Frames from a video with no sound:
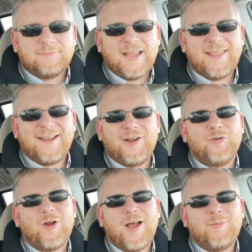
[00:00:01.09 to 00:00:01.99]
Hi there,
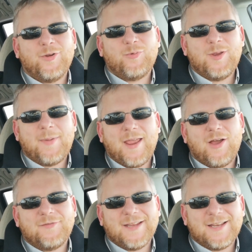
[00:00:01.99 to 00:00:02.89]
Rob with
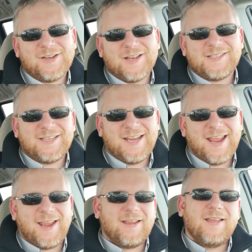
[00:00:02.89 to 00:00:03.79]

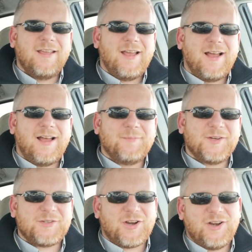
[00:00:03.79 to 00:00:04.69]
WePayOffDebt.ca. I'm
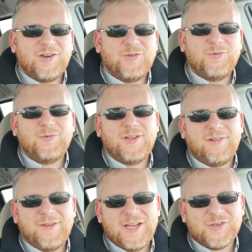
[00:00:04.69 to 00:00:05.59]
going to start a new little
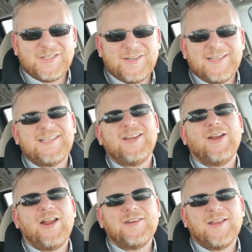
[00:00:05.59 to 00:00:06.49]
video series here
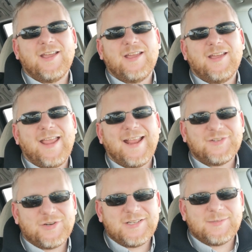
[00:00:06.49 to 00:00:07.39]
on
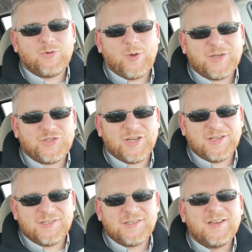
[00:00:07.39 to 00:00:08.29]
answering some
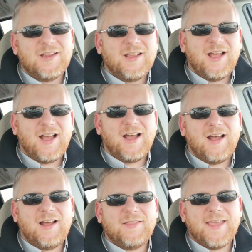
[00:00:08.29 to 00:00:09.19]
questions
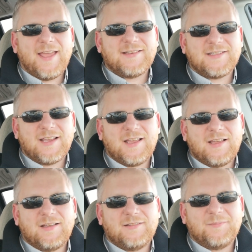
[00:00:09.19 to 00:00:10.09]

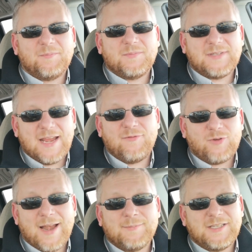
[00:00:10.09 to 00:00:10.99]
that Dave
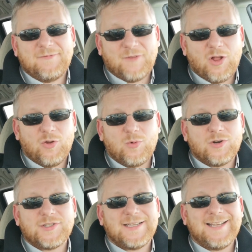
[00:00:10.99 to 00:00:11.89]
Ramsey
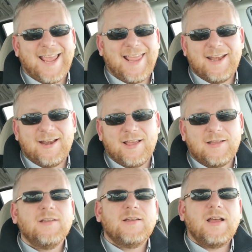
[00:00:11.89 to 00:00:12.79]
followers in Canada
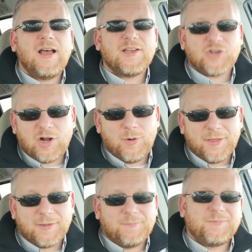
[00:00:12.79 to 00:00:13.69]
struggle
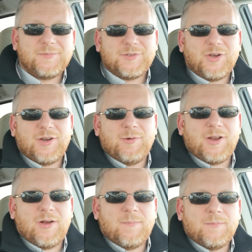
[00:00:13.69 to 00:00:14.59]
with. So here we
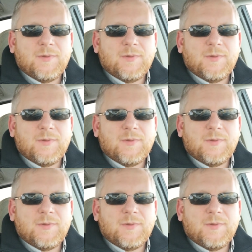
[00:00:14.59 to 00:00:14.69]
go.